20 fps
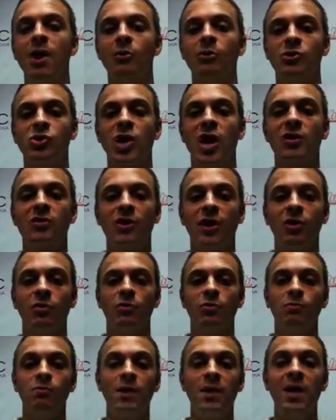which I think
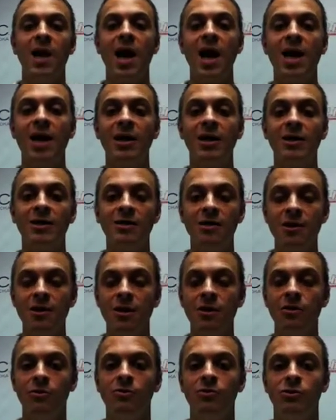would be a
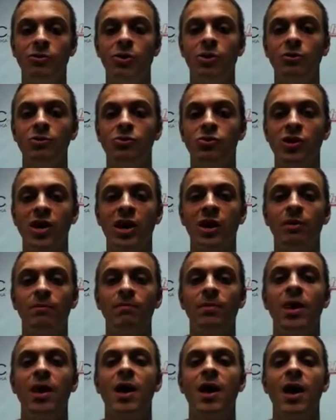huge, huge
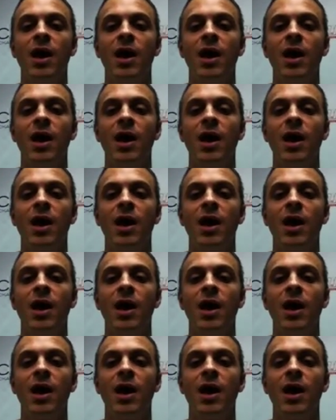help